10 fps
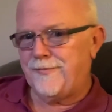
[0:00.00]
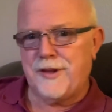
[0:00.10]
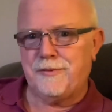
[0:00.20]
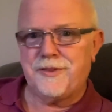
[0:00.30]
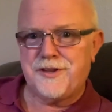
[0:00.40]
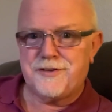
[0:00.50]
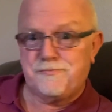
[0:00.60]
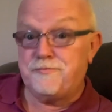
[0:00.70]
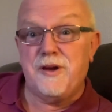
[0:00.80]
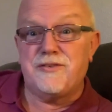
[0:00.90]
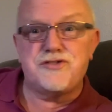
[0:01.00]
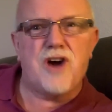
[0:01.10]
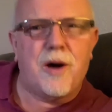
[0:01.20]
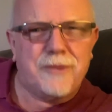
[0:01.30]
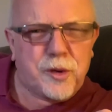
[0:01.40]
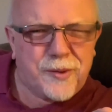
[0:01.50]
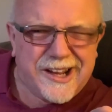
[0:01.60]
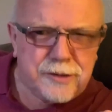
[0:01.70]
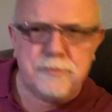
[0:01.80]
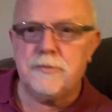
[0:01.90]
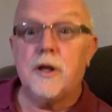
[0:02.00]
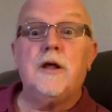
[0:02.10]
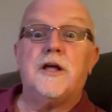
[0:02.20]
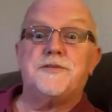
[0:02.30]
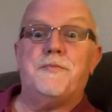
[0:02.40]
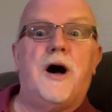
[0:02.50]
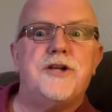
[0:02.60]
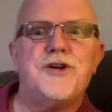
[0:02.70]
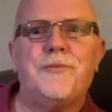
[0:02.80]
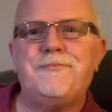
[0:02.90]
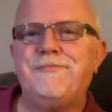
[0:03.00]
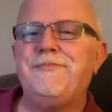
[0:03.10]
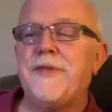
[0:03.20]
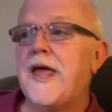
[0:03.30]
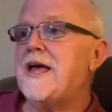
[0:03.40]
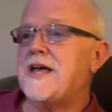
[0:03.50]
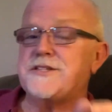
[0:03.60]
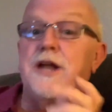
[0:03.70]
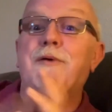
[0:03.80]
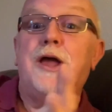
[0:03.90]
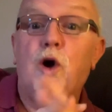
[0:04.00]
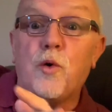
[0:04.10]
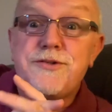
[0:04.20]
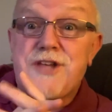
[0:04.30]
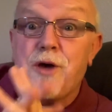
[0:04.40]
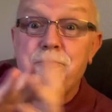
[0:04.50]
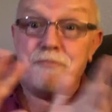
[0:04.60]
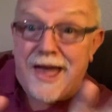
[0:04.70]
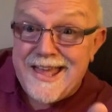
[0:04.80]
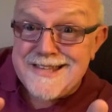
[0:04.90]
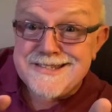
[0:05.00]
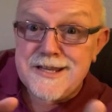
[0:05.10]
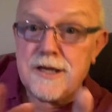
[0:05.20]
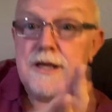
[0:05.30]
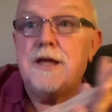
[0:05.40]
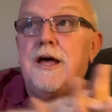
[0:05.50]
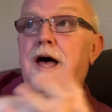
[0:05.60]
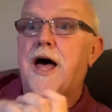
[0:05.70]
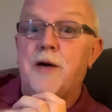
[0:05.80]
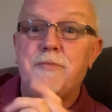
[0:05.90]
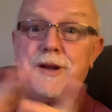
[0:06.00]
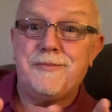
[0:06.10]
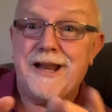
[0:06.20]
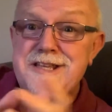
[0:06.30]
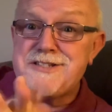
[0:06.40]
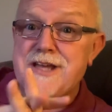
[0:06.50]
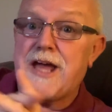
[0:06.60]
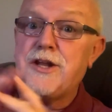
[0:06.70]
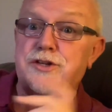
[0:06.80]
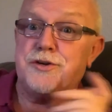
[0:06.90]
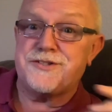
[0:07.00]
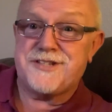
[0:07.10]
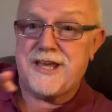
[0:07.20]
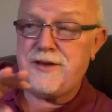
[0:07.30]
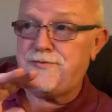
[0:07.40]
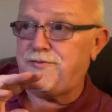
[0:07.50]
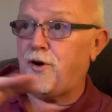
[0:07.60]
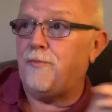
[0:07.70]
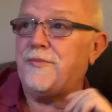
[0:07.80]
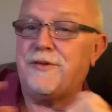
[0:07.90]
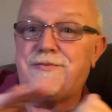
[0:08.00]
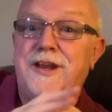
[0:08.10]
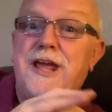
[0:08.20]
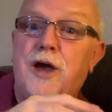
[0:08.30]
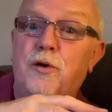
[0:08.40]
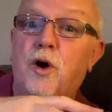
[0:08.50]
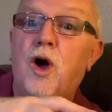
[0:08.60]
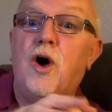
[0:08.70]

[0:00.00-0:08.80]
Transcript: Anyway, bit of a drama queen. It's my job. So anyway, also met a minimalist, and as you'll see from the video